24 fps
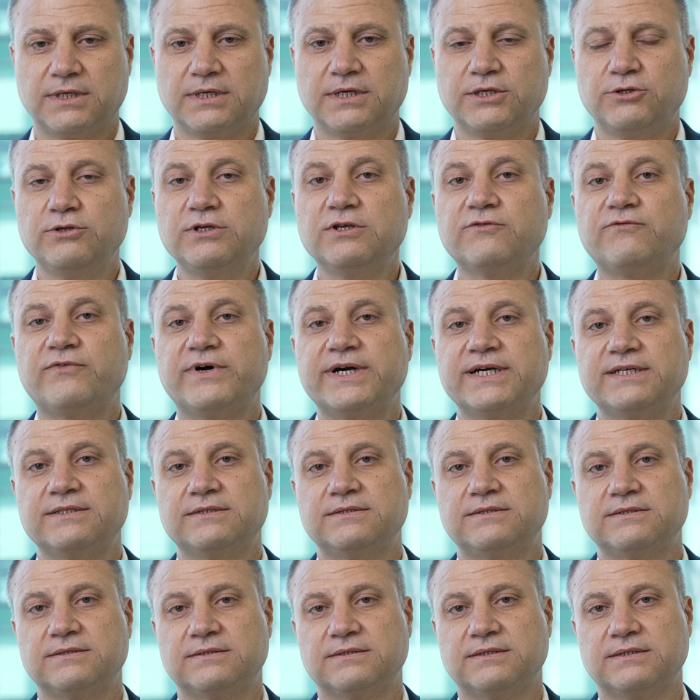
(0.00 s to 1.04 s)
unified
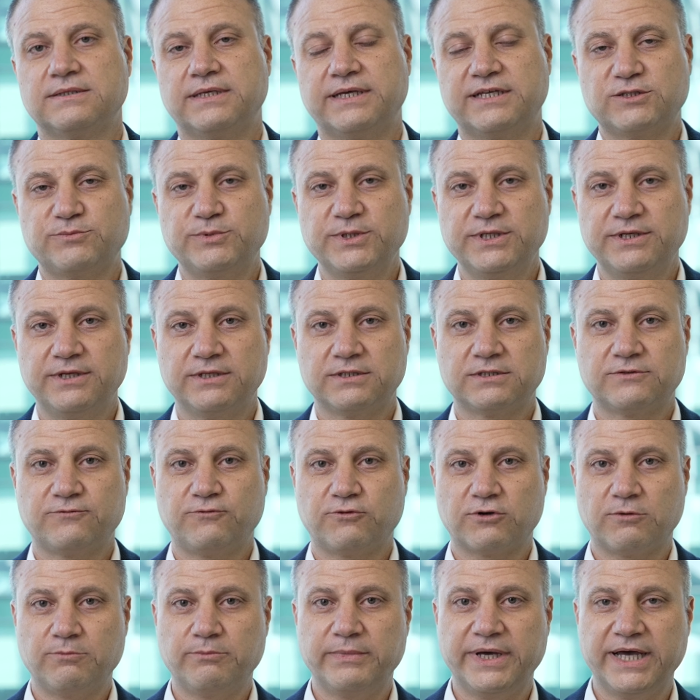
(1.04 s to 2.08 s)
experience
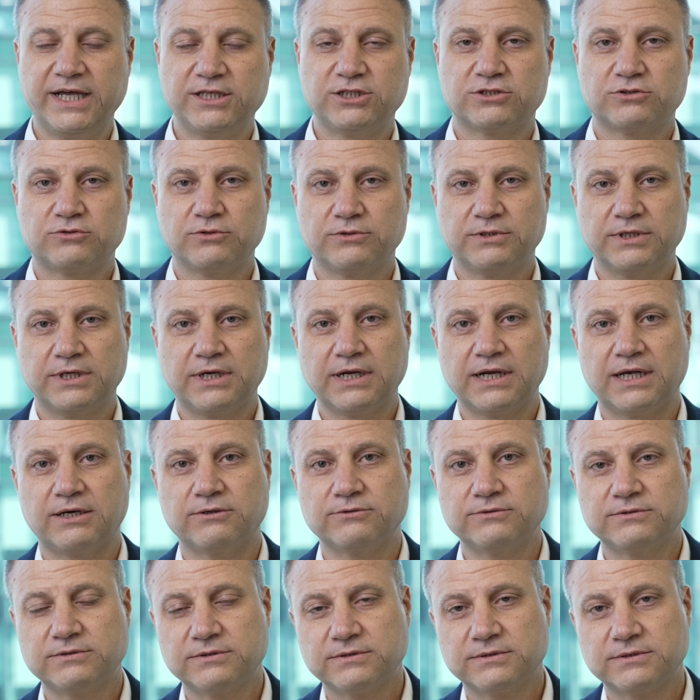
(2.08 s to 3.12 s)
from edge to the
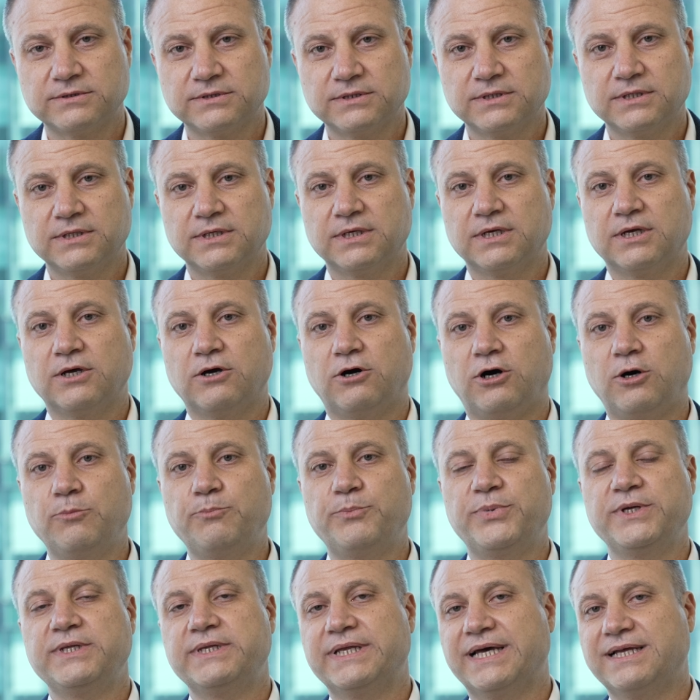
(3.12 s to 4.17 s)
cloud,
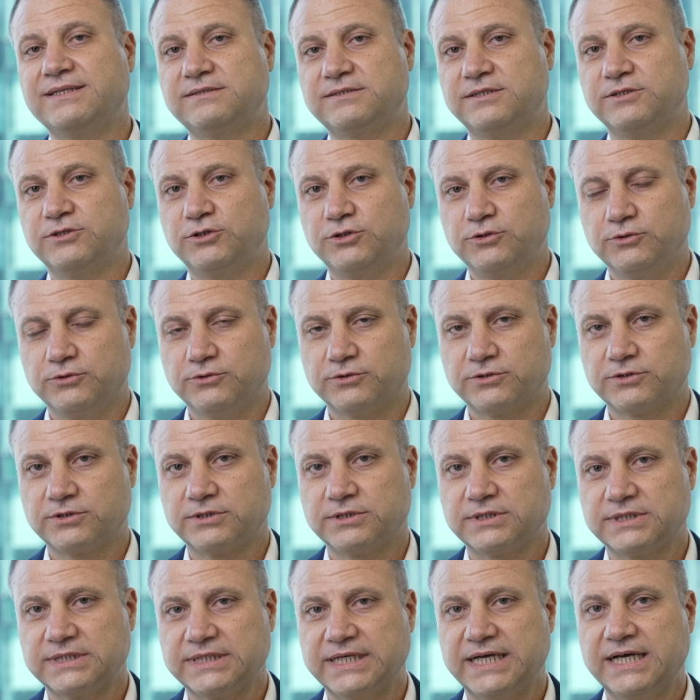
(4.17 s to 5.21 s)
open and secure
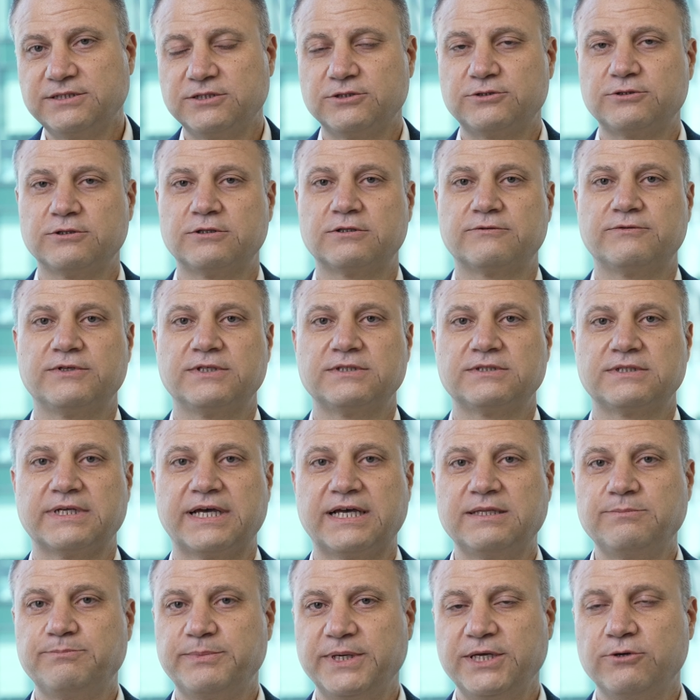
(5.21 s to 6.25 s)
as a service,
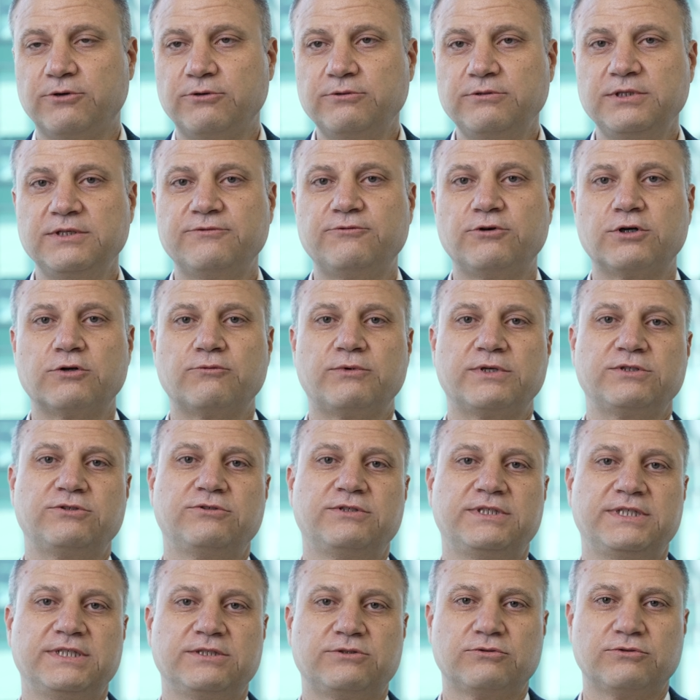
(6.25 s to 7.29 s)
and pay only for what you
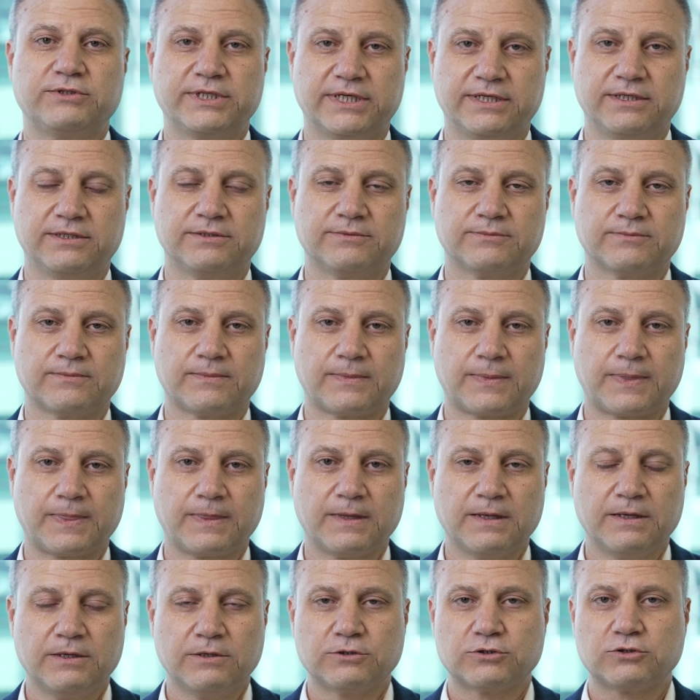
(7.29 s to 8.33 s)
need today.
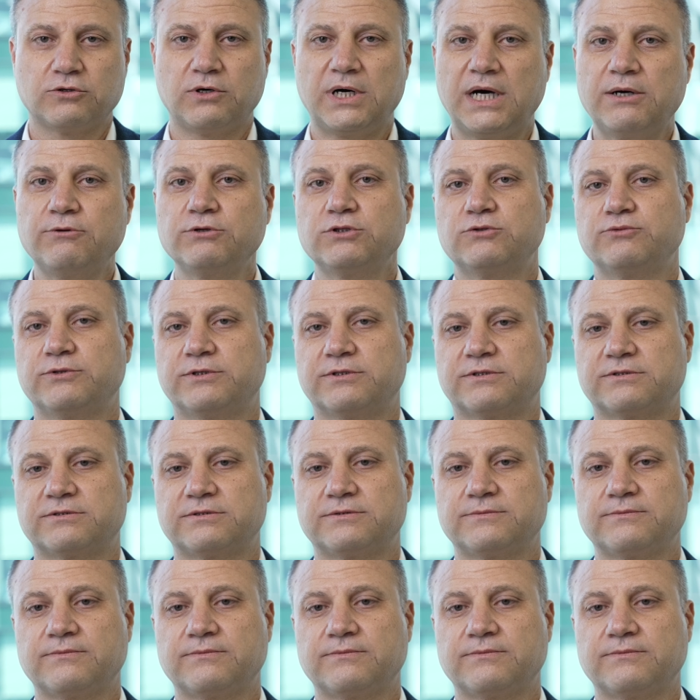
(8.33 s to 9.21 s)
So how it works?